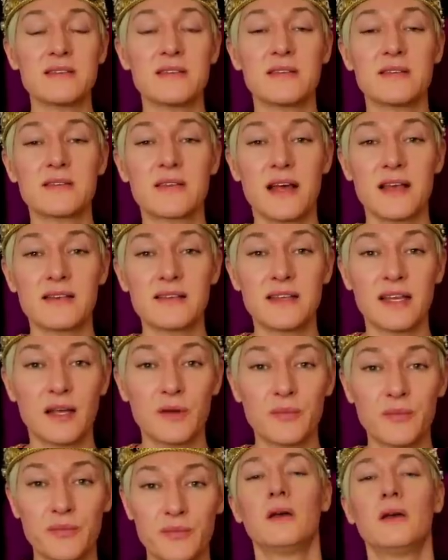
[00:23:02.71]
it's
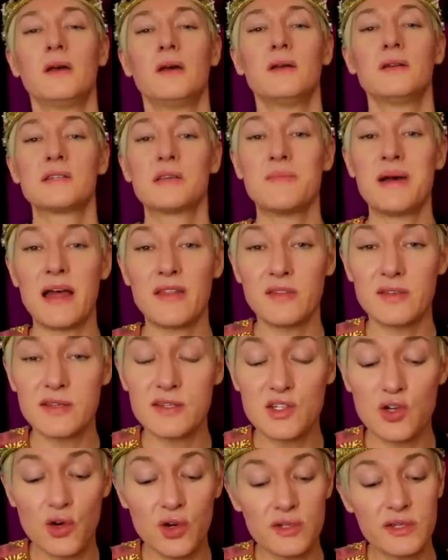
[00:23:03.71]
disgusting.
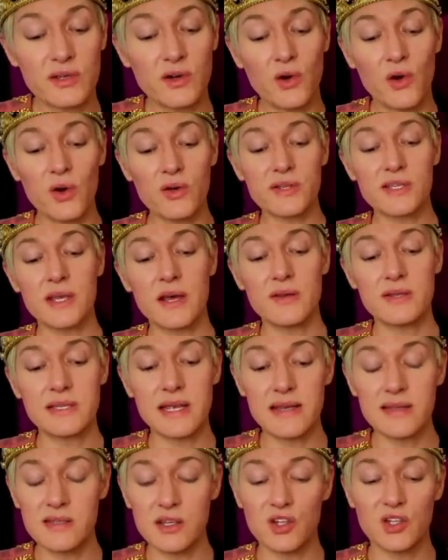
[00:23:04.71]
Samantha's daughter also
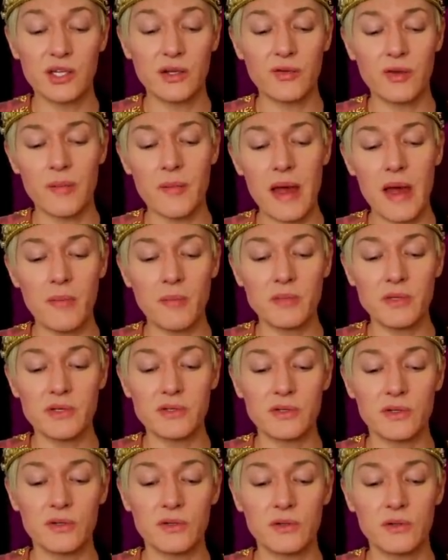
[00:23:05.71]
says she
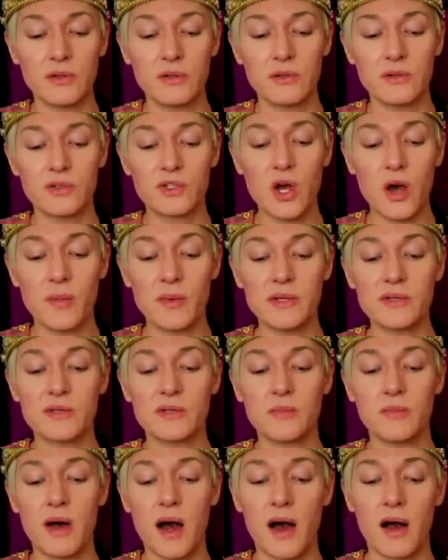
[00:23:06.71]
remembers
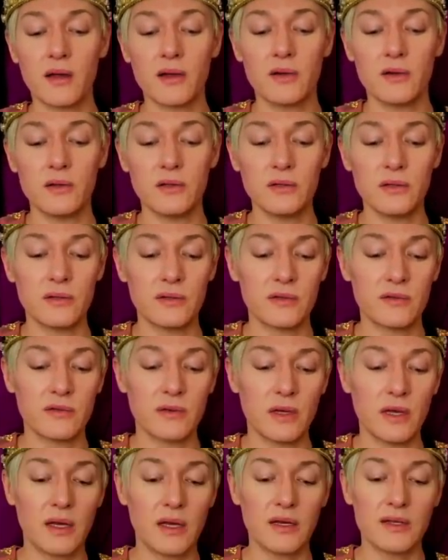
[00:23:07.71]
Thomas Markle
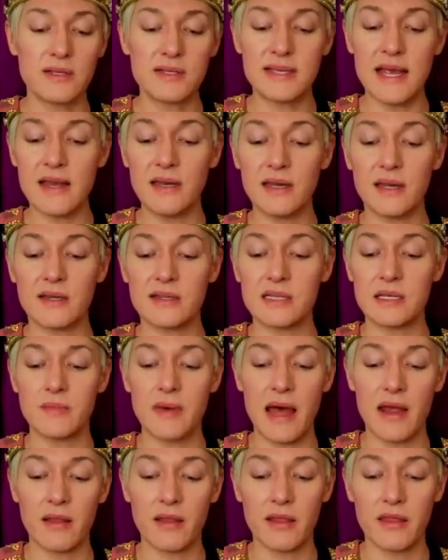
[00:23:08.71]
uh, sending
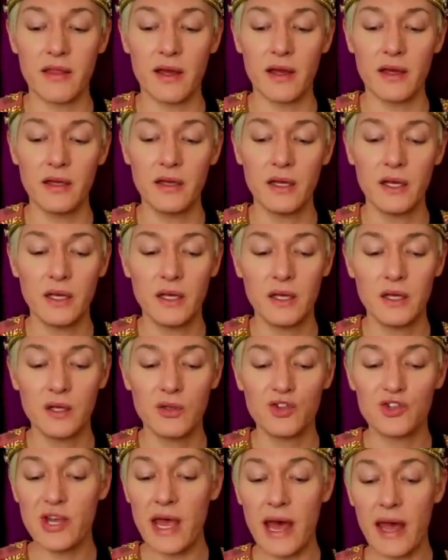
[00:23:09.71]
Samantha
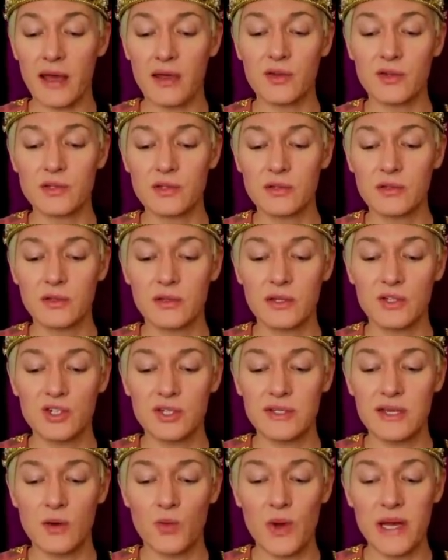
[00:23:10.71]
checks.
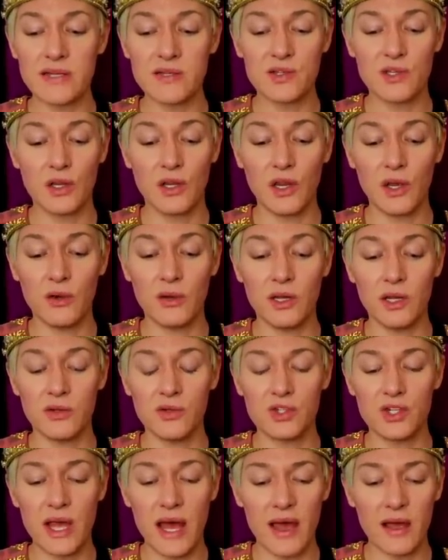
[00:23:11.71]
She said Western
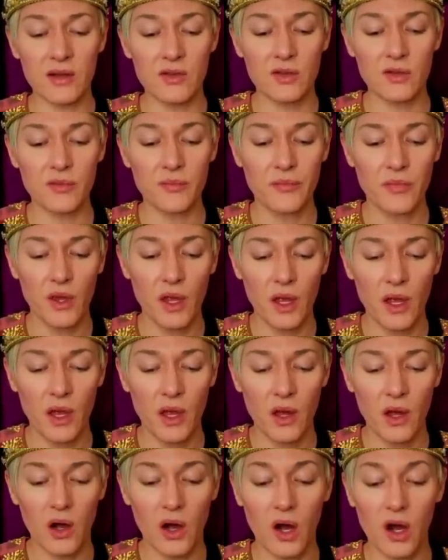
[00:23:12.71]
Union checks
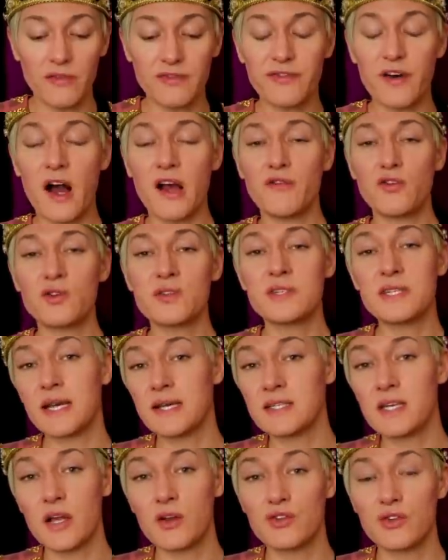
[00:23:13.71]
of five or
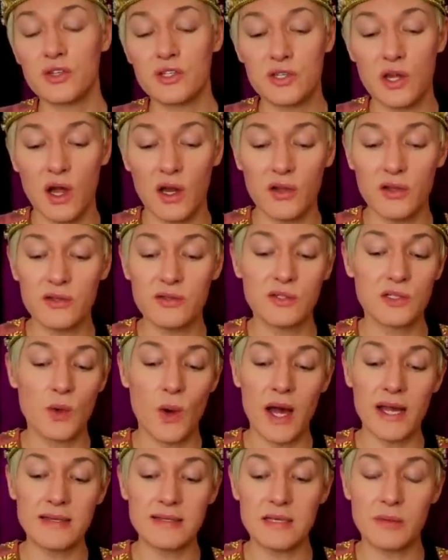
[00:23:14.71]
six hundred dollars
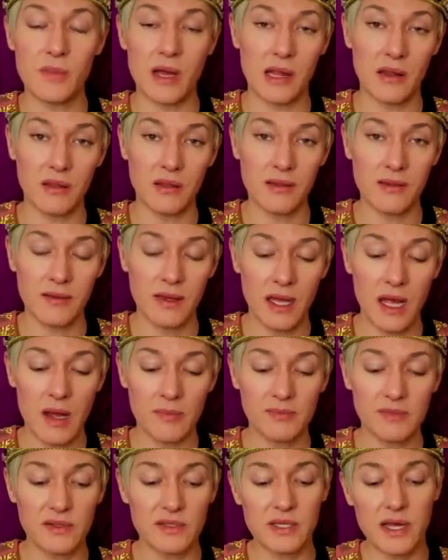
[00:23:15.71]
twice a month, a
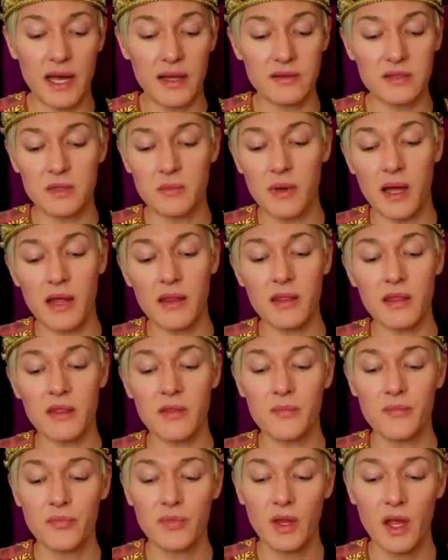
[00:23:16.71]
couple of times a
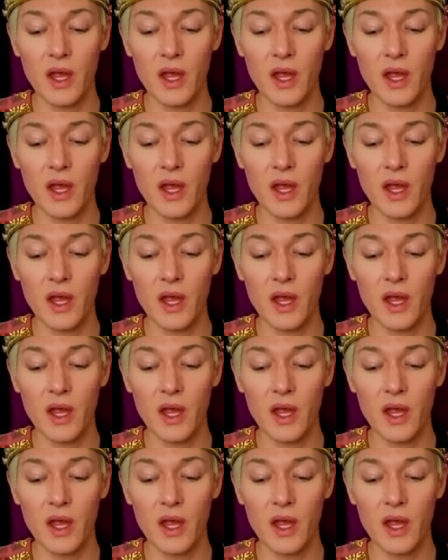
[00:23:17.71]
month,